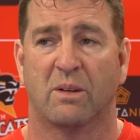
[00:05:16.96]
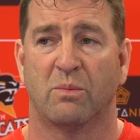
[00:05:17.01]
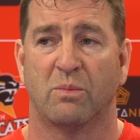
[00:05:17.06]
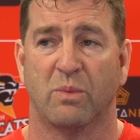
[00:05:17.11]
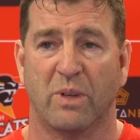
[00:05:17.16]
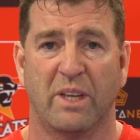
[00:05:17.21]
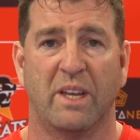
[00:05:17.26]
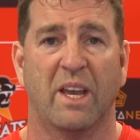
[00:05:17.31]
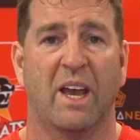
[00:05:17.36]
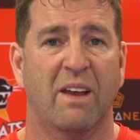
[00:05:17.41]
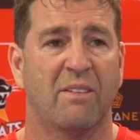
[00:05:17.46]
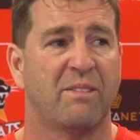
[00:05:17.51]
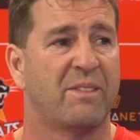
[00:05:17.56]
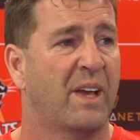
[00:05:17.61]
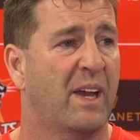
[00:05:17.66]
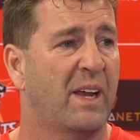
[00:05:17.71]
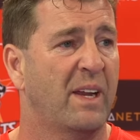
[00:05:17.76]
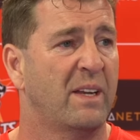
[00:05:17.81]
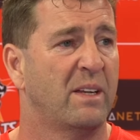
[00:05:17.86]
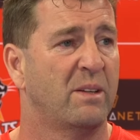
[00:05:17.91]
We have
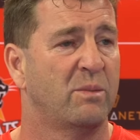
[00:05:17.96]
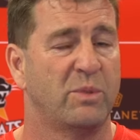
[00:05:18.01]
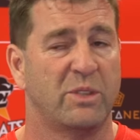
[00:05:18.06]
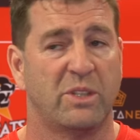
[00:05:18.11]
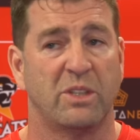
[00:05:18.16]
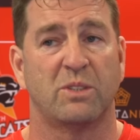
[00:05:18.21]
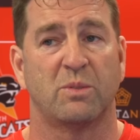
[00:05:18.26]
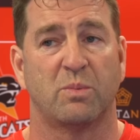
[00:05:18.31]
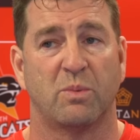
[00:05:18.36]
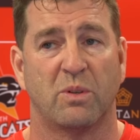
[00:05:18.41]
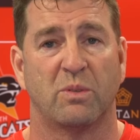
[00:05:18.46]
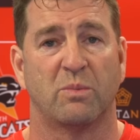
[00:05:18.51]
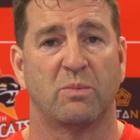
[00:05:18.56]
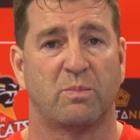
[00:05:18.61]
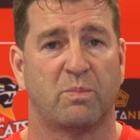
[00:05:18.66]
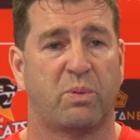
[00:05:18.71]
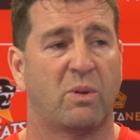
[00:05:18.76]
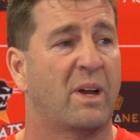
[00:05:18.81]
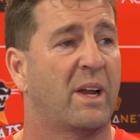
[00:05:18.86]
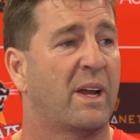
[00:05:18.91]
that. We just
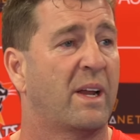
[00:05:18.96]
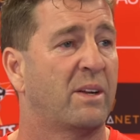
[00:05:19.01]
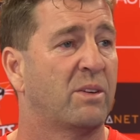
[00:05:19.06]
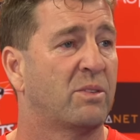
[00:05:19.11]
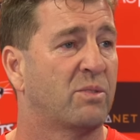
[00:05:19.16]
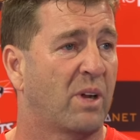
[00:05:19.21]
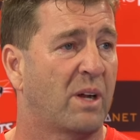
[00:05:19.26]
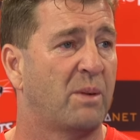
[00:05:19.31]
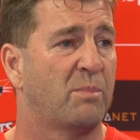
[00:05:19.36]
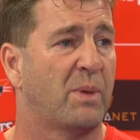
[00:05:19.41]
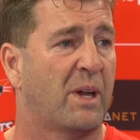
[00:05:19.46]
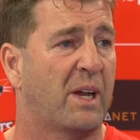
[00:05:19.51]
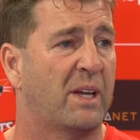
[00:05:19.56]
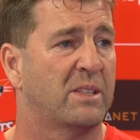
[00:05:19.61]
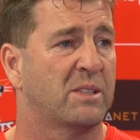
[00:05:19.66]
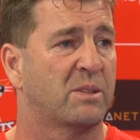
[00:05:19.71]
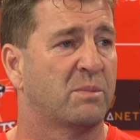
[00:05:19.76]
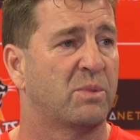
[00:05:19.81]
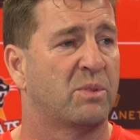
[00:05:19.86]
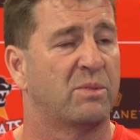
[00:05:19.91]
weren't playing great
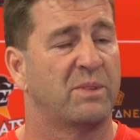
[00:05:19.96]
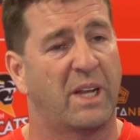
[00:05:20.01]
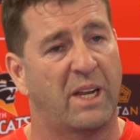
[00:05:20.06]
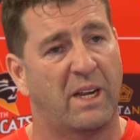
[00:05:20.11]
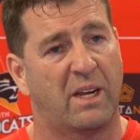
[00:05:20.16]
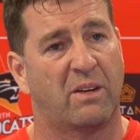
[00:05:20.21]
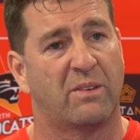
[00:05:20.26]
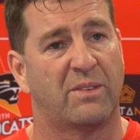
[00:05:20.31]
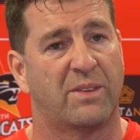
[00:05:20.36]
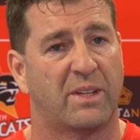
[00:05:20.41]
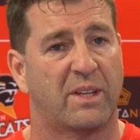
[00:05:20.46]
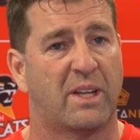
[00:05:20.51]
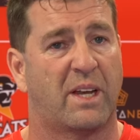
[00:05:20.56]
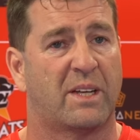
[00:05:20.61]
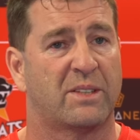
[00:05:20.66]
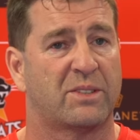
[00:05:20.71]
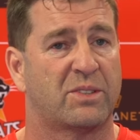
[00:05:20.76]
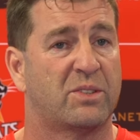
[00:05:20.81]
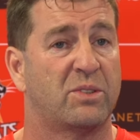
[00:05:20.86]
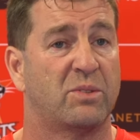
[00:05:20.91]
basketball. Now, the
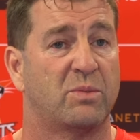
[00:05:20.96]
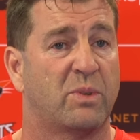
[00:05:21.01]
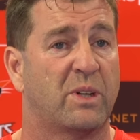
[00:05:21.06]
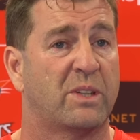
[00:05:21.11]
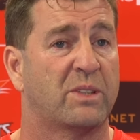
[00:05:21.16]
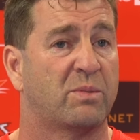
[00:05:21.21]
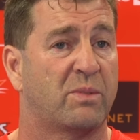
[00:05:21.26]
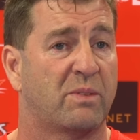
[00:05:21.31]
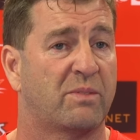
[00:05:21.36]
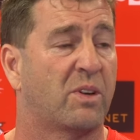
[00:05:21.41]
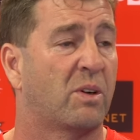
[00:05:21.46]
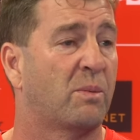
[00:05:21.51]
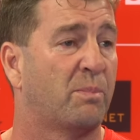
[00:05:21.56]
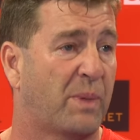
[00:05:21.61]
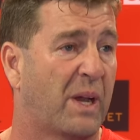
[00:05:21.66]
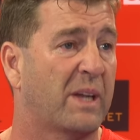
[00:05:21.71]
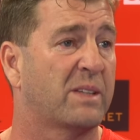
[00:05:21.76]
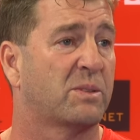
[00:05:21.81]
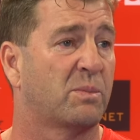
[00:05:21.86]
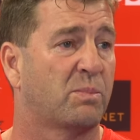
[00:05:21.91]
last 2 weeks, we've
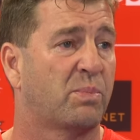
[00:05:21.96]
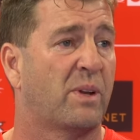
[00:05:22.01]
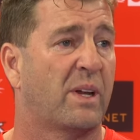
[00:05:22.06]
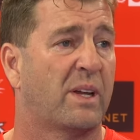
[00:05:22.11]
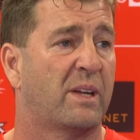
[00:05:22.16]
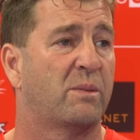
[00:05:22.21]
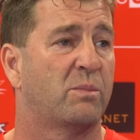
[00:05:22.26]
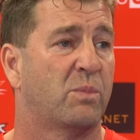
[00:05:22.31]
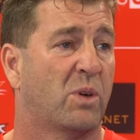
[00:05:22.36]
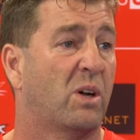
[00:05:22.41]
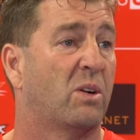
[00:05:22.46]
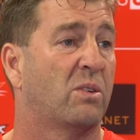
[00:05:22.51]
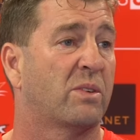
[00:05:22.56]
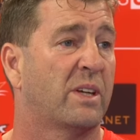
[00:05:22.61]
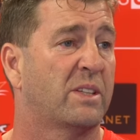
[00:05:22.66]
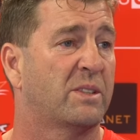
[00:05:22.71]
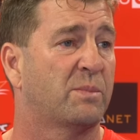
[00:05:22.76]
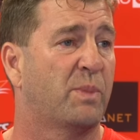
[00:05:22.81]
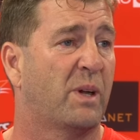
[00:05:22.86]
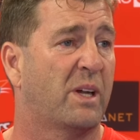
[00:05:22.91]
got back to playing
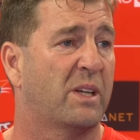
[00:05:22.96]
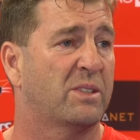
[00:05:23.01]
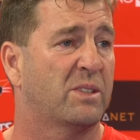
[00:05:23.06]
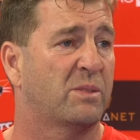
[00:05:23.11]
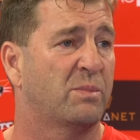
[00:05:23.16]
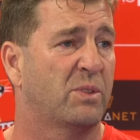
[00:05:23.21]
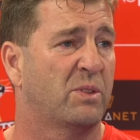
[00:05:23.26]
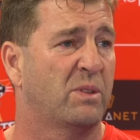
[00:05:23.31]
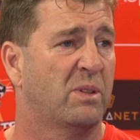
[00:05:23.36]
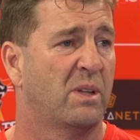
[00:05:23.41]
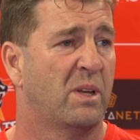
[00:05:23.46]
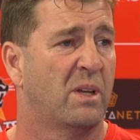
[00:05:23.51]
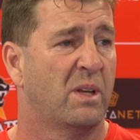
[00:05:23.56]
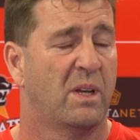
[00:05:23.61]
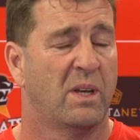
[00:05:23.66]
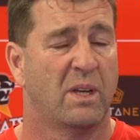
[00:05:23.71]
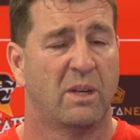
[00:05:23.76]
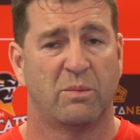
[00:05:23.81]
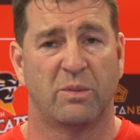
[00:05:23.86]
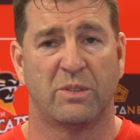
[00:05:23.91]
Wildcats basketball,
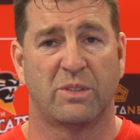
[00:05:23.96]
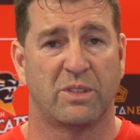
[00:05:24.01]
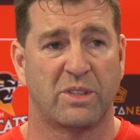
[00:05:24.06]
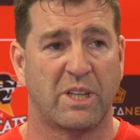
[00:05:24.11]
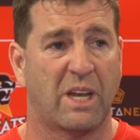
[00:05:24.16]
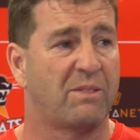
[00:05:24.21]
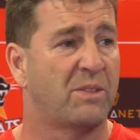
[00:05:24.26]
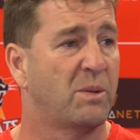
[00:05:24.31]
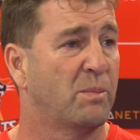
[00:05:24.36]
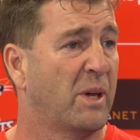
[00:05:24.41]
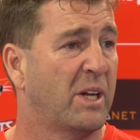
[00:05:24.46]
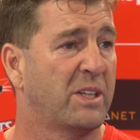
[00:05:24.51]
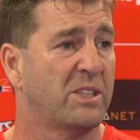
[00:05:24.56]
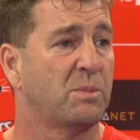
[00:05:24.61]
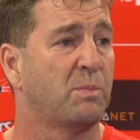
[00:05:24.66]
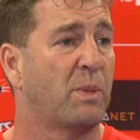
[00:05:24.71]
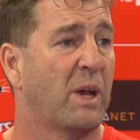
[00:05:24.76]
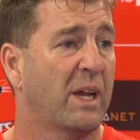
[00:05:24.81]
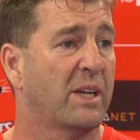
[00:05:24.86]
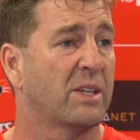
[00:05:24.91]
which is have your
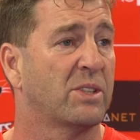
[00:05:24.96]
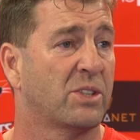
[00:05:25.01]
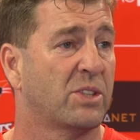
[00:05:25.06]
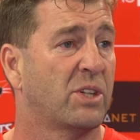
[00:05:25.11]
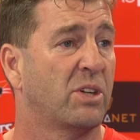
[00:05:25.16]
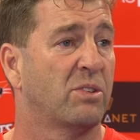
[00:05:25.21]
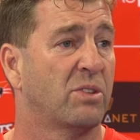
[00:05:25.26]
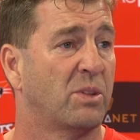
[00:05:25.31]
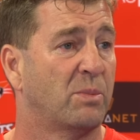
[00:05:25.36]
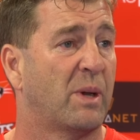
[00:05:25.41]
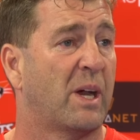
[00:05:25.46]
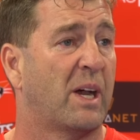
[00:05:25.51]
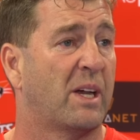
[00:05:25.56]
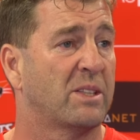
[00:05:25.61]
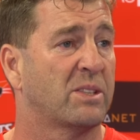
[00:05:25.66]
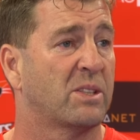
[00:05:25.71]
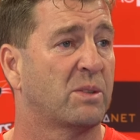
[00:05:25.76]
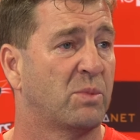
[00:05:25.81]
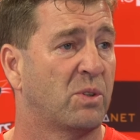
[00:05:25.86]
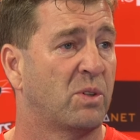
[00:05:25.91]
mates back and sharing the
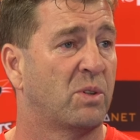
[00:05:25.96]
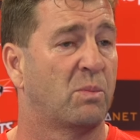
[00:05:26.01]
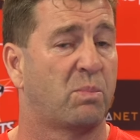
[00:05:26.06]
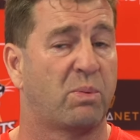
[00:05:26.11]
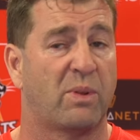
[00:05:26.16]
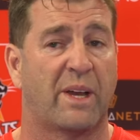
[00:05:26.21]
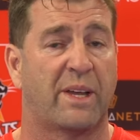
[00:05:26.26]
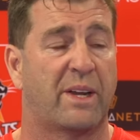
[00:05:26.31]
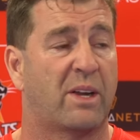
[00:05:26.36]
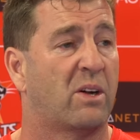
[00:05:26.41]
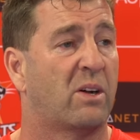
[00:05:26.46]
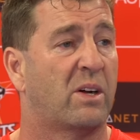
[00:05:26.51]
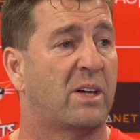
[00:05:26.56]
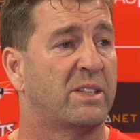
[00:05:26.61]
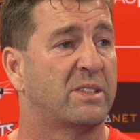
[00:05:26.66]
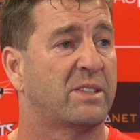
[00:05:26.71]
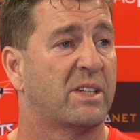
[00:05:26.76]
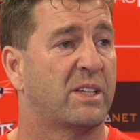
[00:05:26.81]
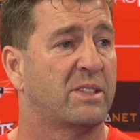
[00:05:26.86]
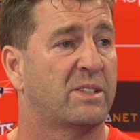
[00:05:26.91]
basketball and playing at high
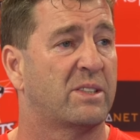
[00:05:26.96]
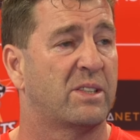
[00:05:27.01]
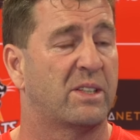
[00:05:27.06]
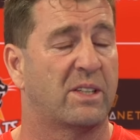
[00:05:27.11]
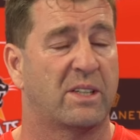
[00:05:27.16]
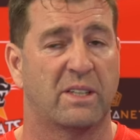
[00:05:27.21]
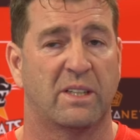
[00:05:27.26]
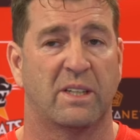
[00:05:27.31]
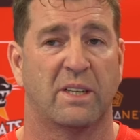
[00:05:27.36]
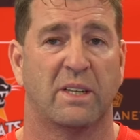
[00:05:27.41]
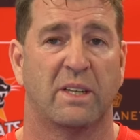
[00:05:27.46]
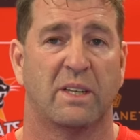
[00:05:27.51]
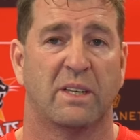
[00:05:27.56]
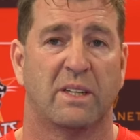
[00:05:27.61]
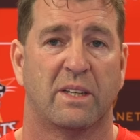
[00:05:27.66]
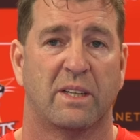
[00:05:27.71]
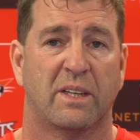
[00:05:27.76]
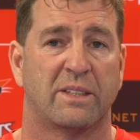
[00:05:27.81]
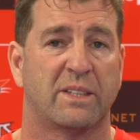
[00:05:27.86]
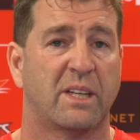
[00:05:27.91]
intensity. And
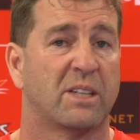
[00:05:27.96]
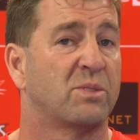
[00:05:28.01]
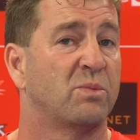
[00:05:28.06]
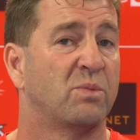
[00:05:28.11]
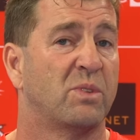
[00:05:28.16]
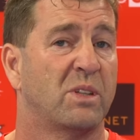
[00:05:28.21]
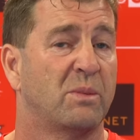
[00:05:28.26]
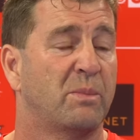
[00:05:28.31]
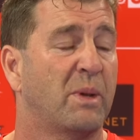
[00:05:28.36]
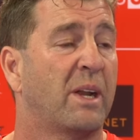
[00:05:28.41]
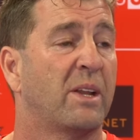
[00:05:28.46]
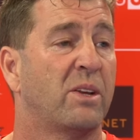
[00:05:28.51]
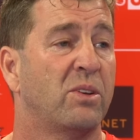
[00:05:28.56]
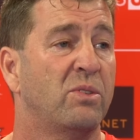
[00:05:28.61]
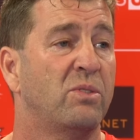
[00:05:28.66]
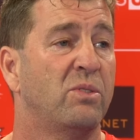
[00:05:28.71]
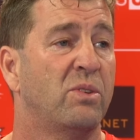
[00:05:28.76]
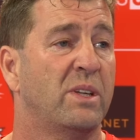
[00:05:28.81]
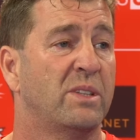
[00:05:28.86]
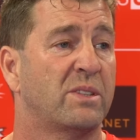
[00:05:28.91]
it doesn't really matter
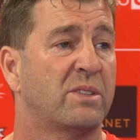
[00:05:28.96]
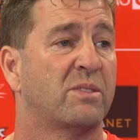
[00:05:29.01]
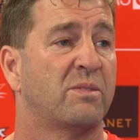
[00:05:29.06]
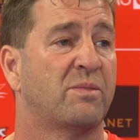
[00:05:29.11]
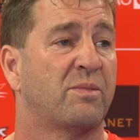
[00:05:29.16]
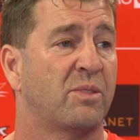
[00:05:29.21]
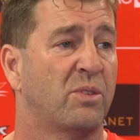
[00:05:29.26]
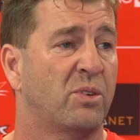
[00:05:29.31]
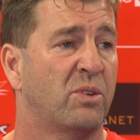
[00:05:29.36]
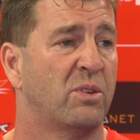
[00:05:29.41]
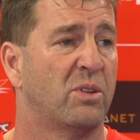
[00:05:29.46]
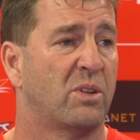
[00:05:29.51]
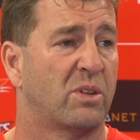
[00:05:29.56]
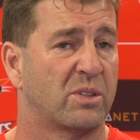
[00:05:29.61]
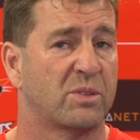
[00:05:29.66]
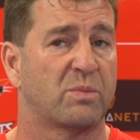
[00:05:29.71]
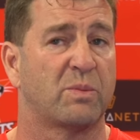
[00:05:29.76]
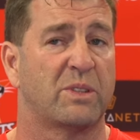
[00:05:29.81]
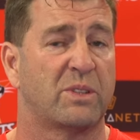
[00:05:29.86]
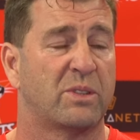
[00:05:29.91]
who hits the floor. As
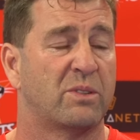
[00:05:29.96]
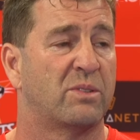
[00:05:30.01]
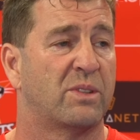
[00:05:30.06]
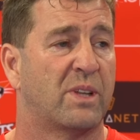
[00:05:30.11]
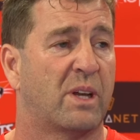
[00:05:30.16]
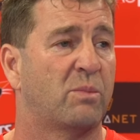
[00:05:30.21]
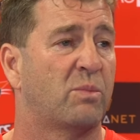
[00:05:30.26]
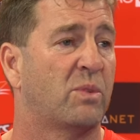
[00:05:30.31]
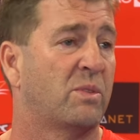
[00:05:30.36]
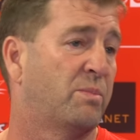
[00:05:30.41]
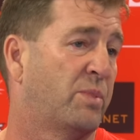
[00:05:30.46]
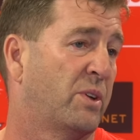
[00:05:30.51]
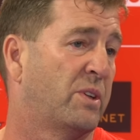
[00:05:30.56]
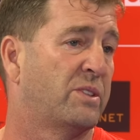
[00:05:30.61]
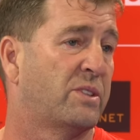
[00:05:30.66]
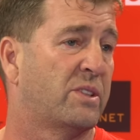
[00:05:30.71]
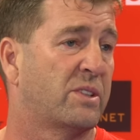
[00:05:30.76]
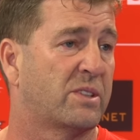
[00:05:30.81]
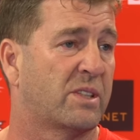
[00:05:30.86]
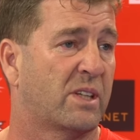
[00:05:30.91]
long as we're doing that, we've
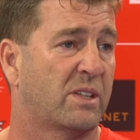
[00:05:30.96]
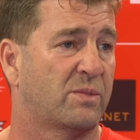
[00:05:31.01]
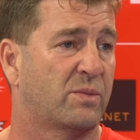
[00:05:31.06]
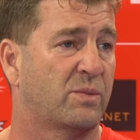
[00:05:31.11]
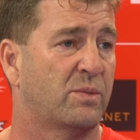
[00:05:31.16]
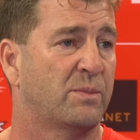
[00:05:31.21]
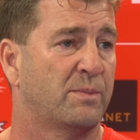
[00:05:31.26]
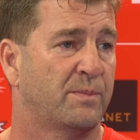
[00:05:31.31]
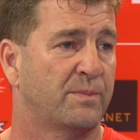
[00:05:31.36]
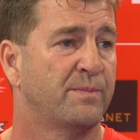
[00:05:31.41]
been successful.